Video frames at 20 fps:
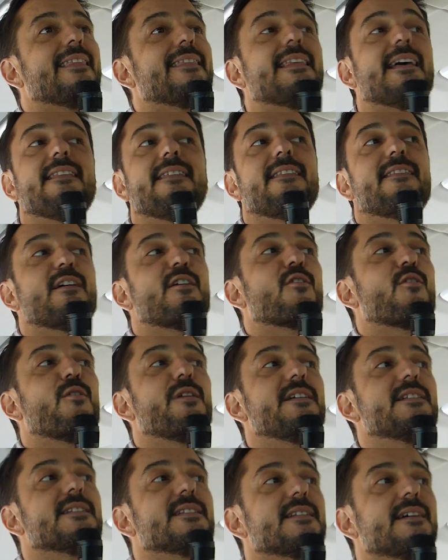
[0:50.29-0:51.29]
They didn't go
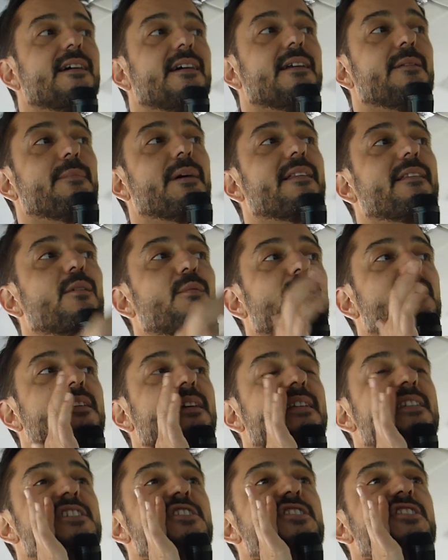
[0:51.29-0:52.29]
inside, but they were
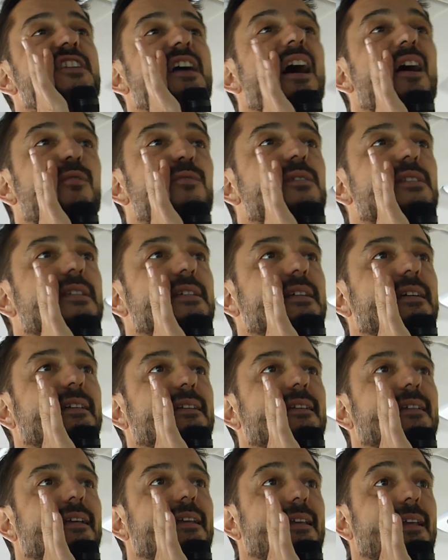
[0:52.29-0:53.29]
just shouting
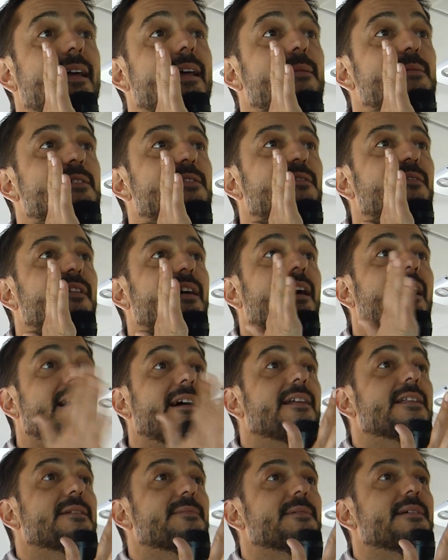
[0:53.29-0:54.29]
the names of the
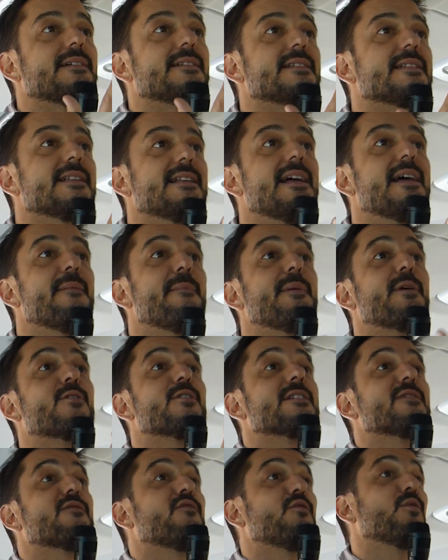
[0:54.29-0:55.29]
husbands
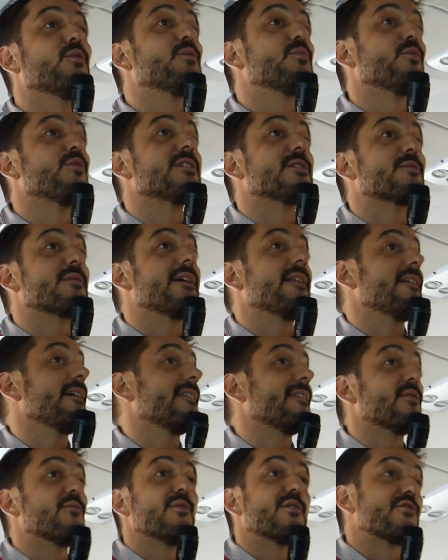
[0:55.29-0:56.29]
because food was ready
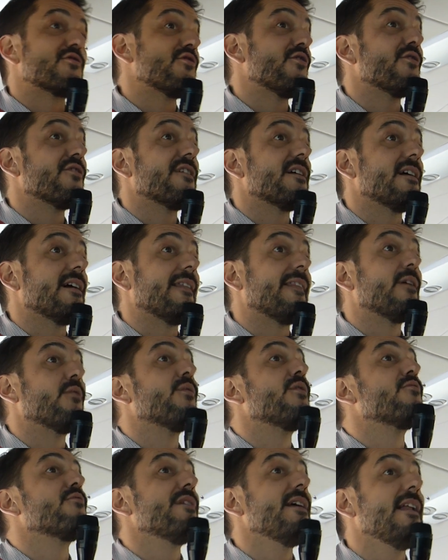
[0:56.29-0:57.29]
and they were not there. They
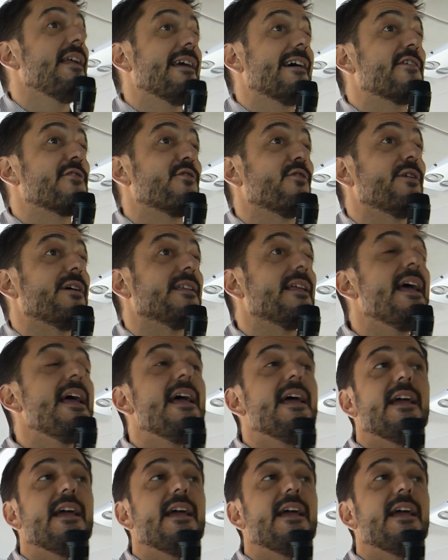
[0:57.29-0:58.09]
were really annoyed.